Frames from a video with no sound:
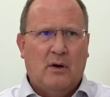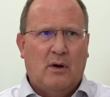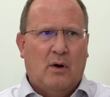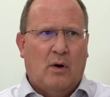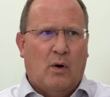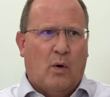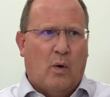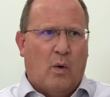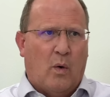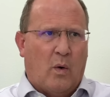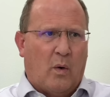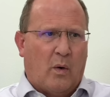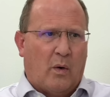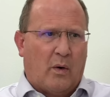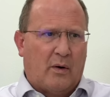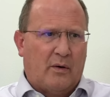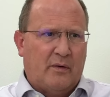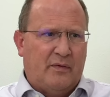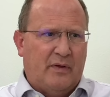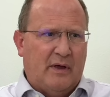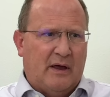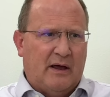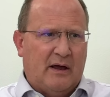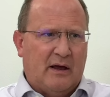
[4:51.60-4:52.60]
or
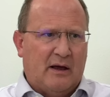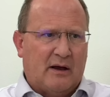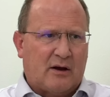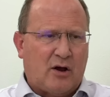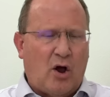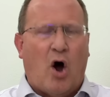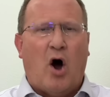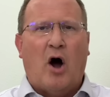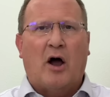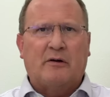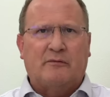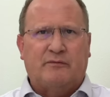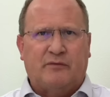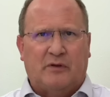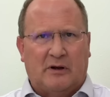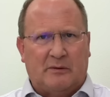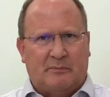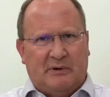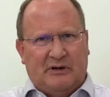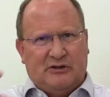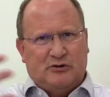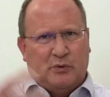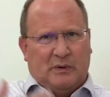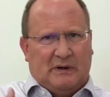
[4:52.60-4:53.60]
the conflict
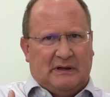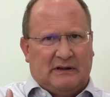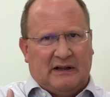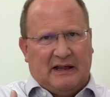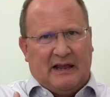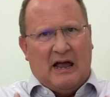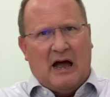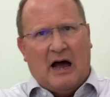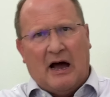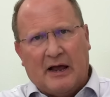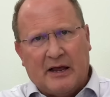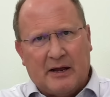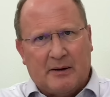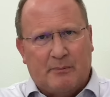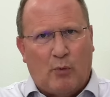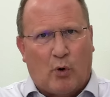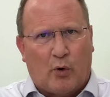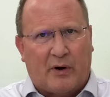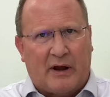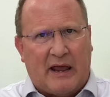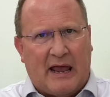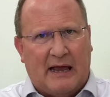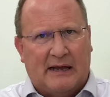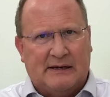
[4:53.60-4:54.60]
between Lehi and
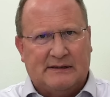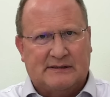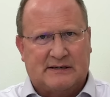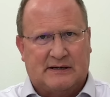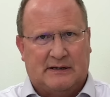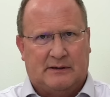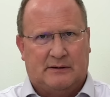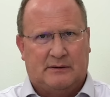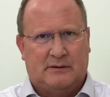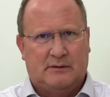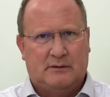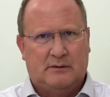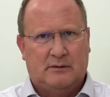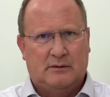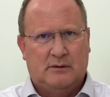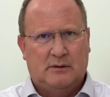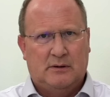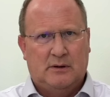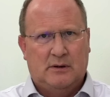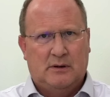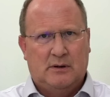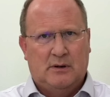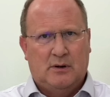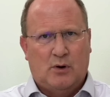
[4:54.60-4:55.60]
Morianton,
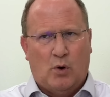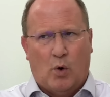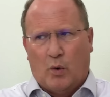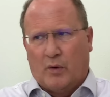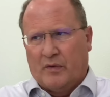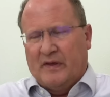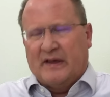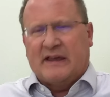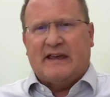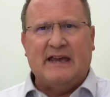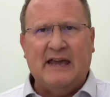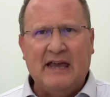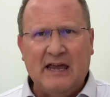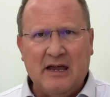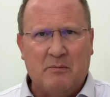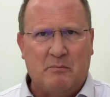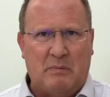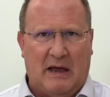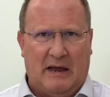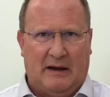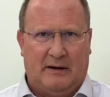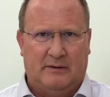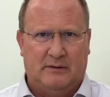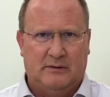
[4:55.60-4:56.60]
or the
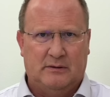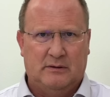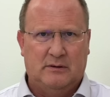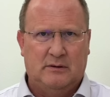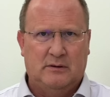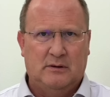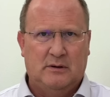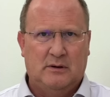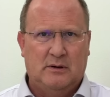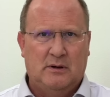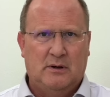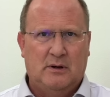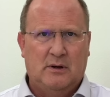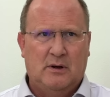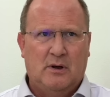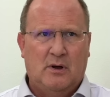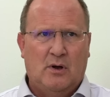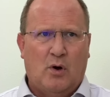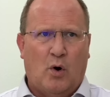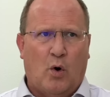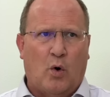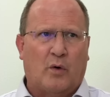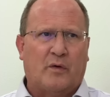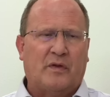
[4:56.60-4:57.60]
kingmen
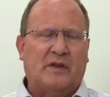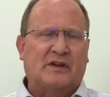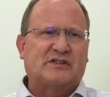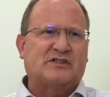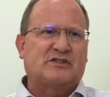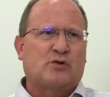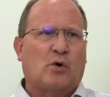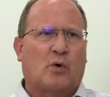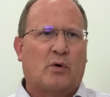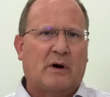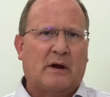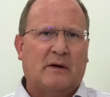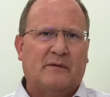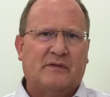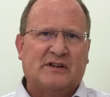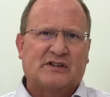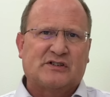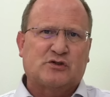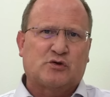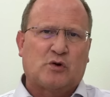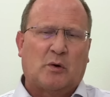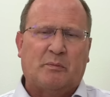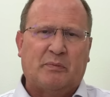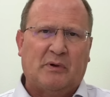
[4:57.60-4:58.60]
or the story of the
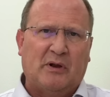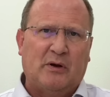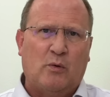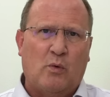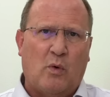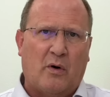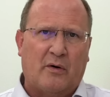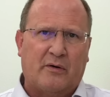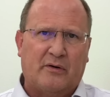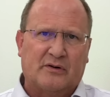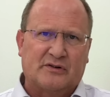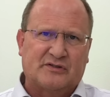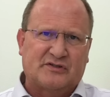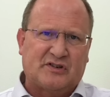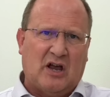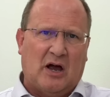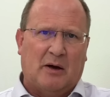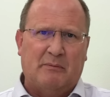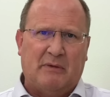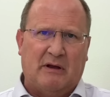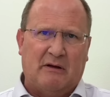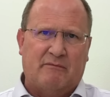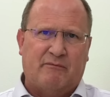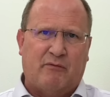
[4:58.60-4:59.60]
stripling warriors
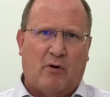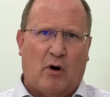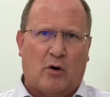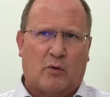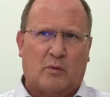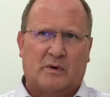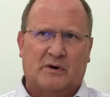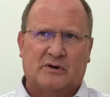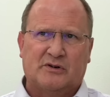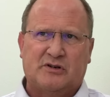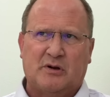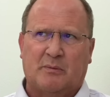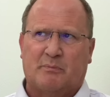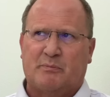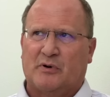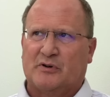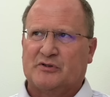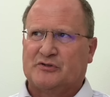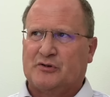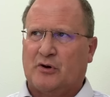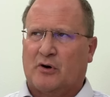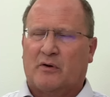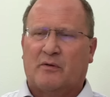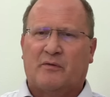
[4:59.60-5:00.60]
coming forward to
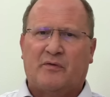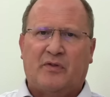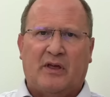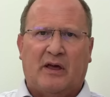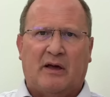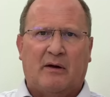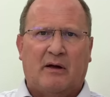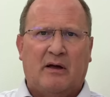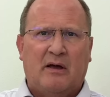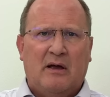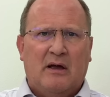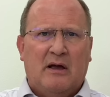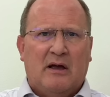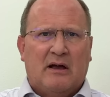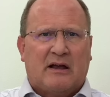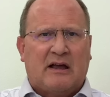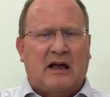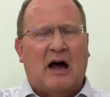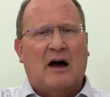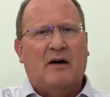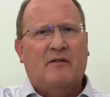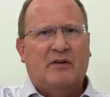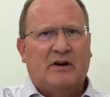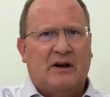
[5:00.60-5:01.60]
preserve the
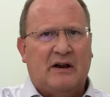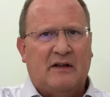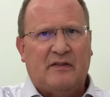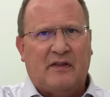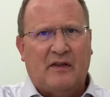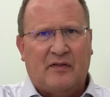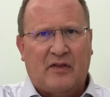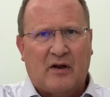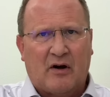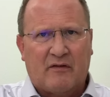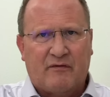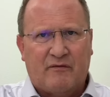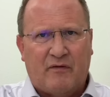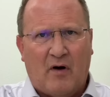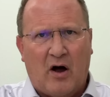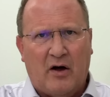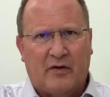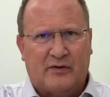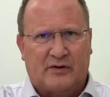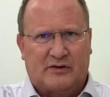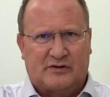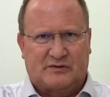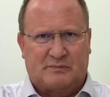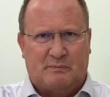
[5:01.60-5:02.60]
covenant that their
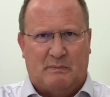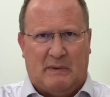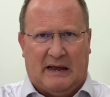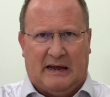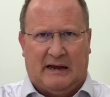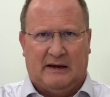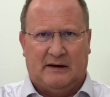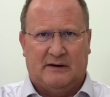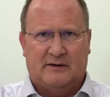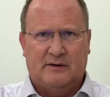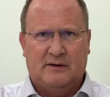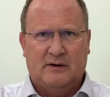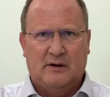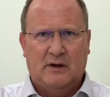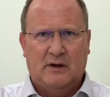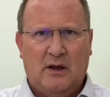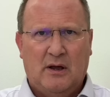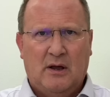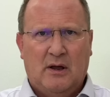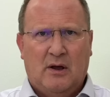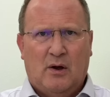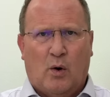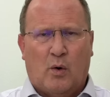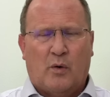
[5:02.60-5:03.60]
fathers made,
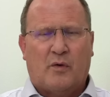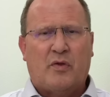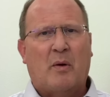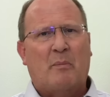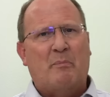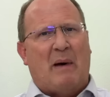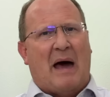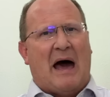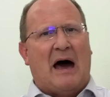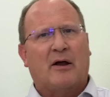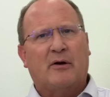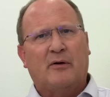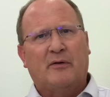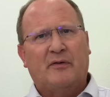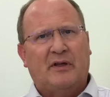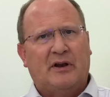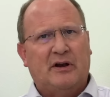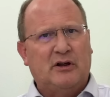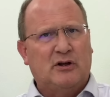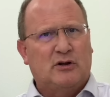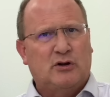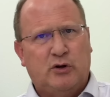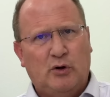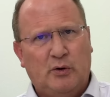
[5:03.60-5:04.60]
or the battle that
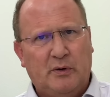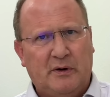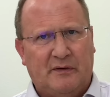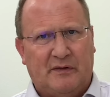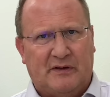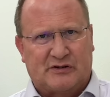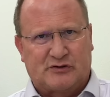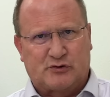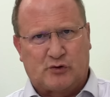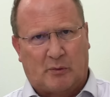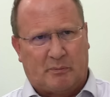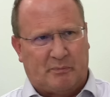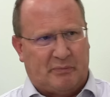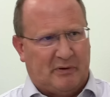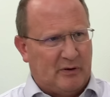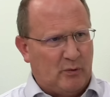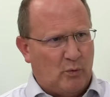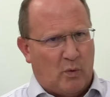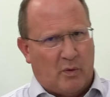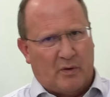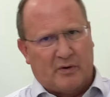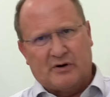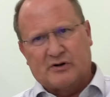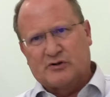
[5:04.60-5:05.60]
included the stripling
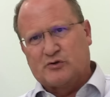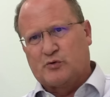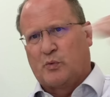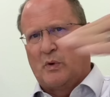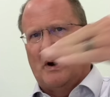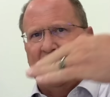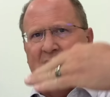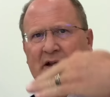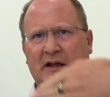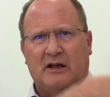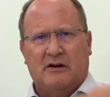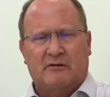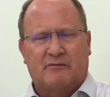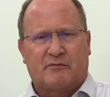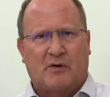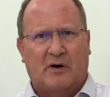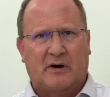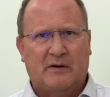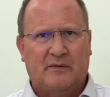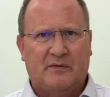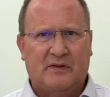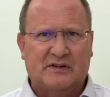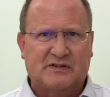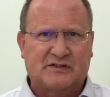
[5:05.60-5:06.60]
warriors running in
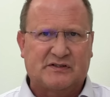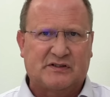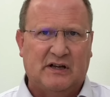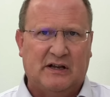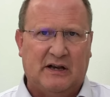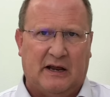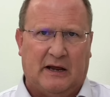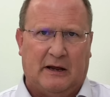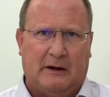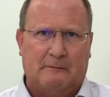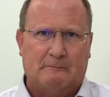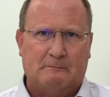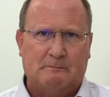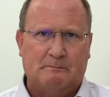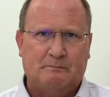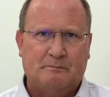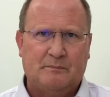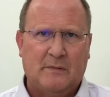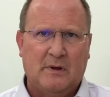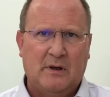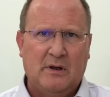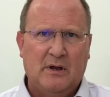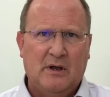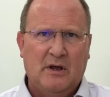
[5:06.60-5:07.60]
front of the city,
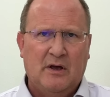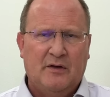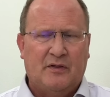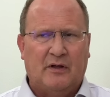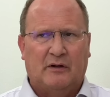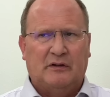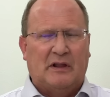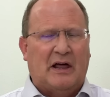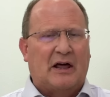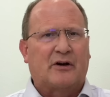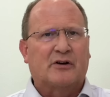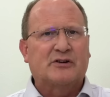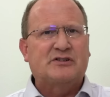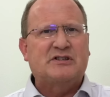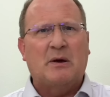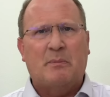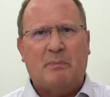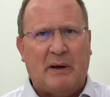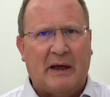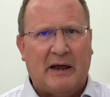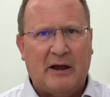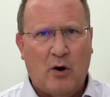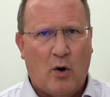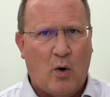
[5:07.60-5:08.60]
the letter to
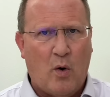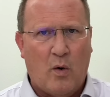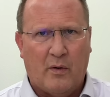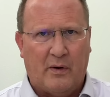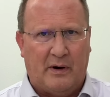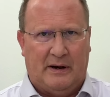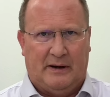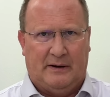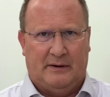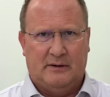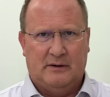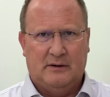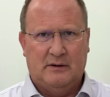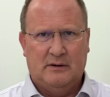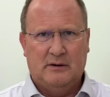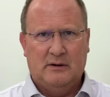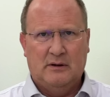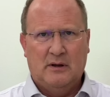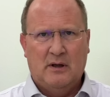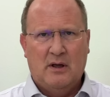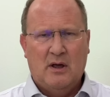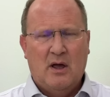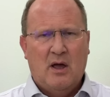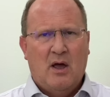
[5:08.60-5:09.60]
Pahoran.
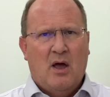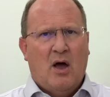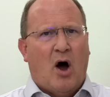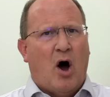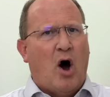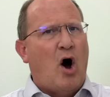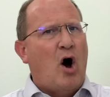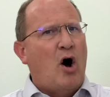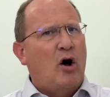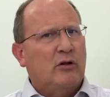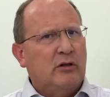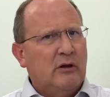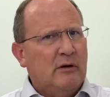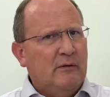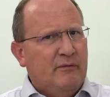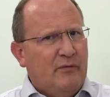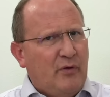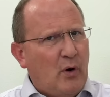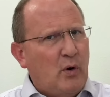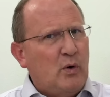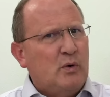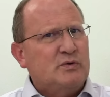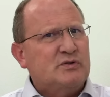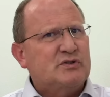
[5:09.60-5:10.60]
All of
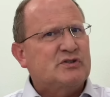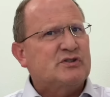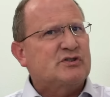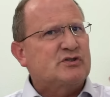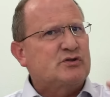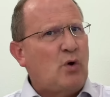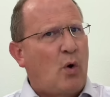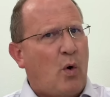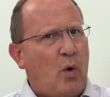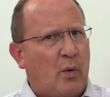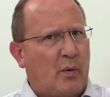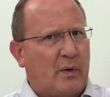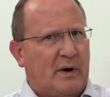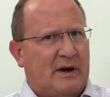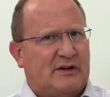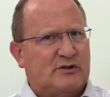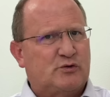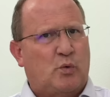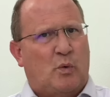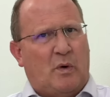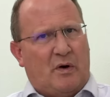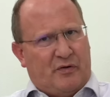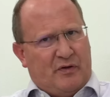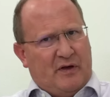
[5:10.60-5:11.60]
those
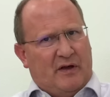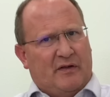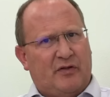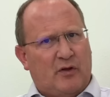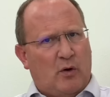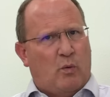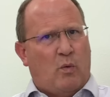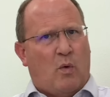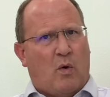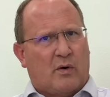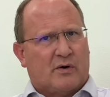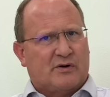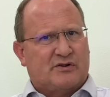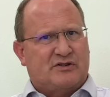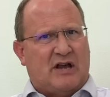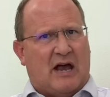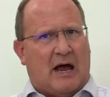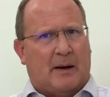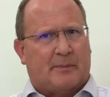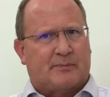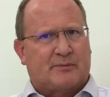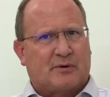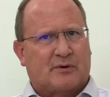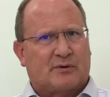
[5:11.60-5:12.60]
stories within the war
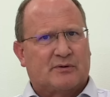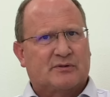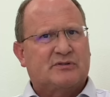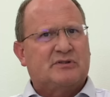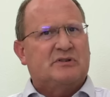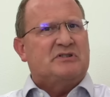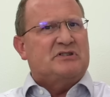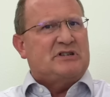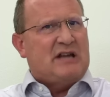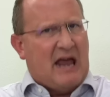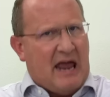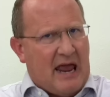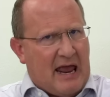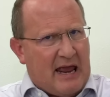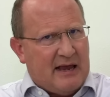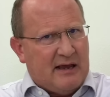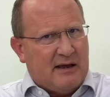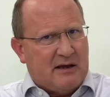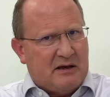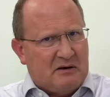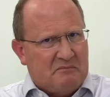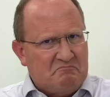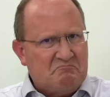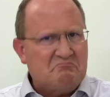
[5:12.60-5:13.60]
chapters
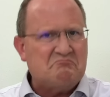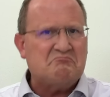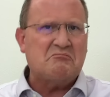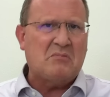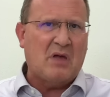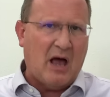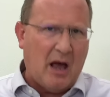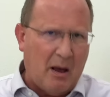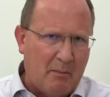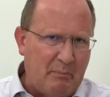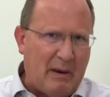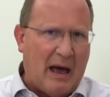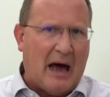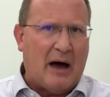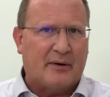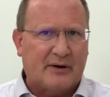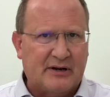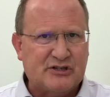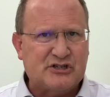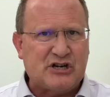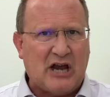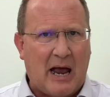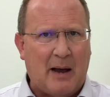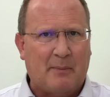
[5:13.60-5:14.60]
take about a
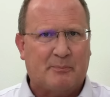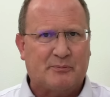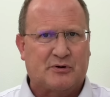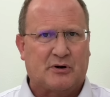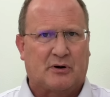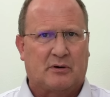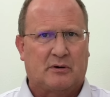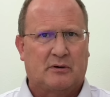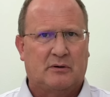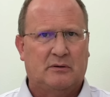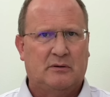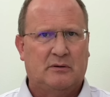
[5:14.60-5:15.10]
chapter.